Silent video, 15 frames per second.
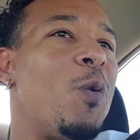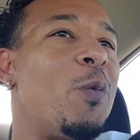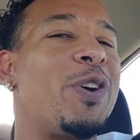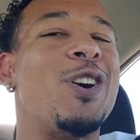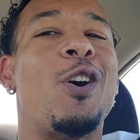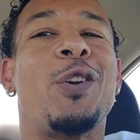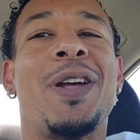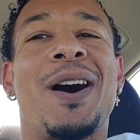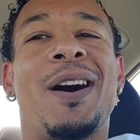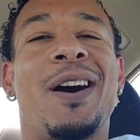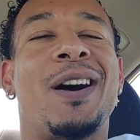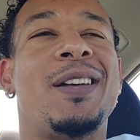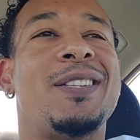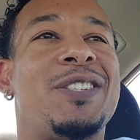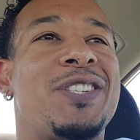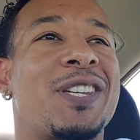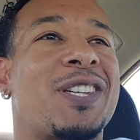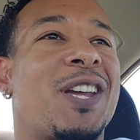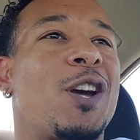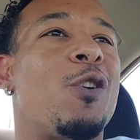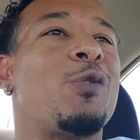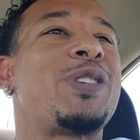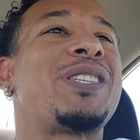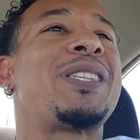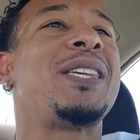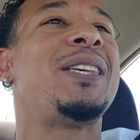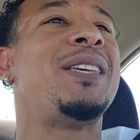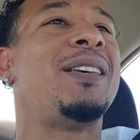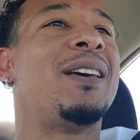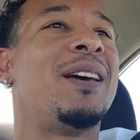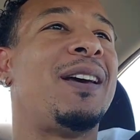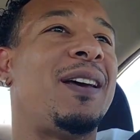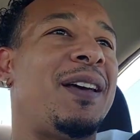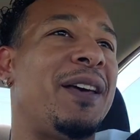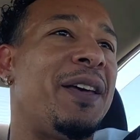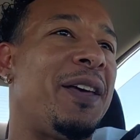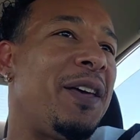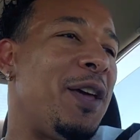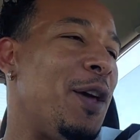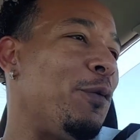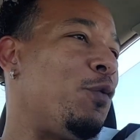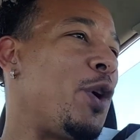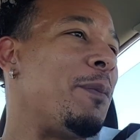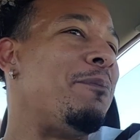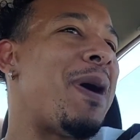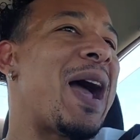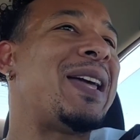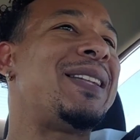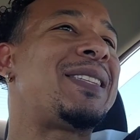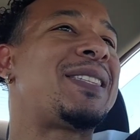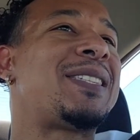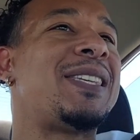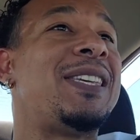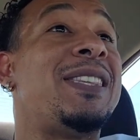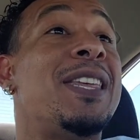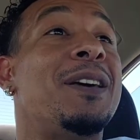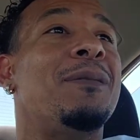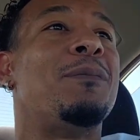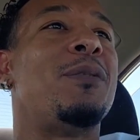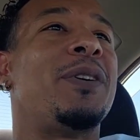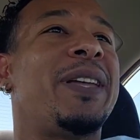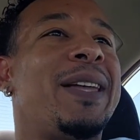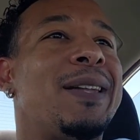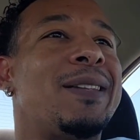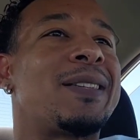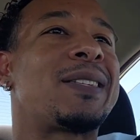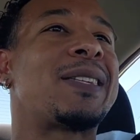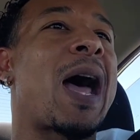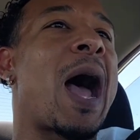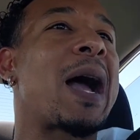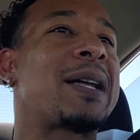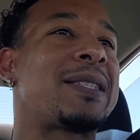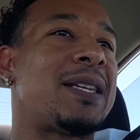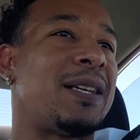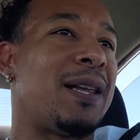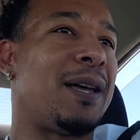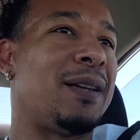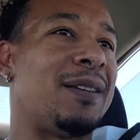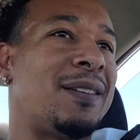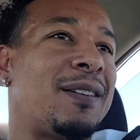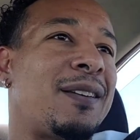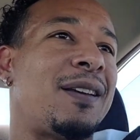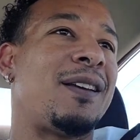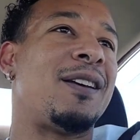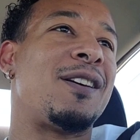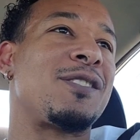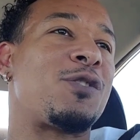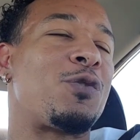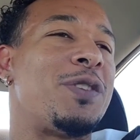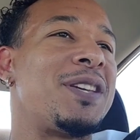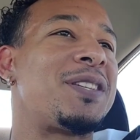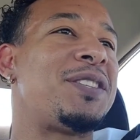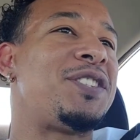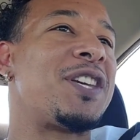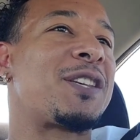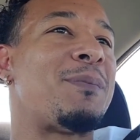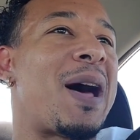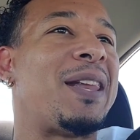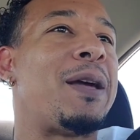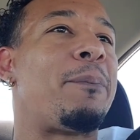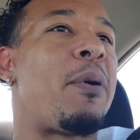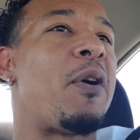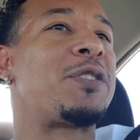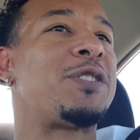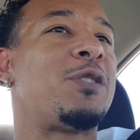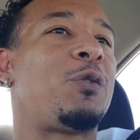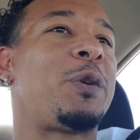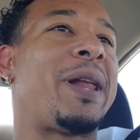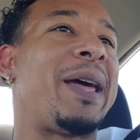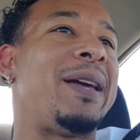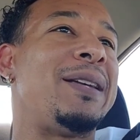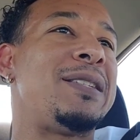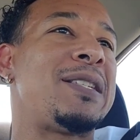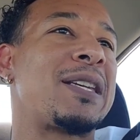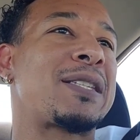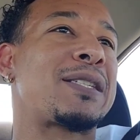we on the hunt just to go see if we might see them in stock today. So this is just my little personal day.